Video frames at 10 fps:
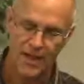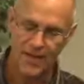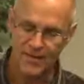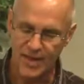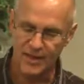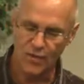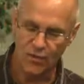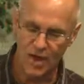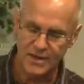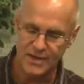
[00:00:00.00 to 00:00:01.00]
And then
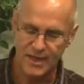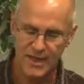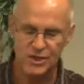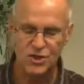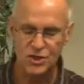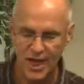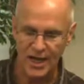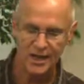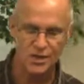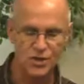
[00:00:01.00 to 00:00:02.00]
Christ and His
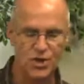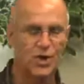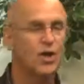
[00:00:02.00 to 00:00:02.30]
challenge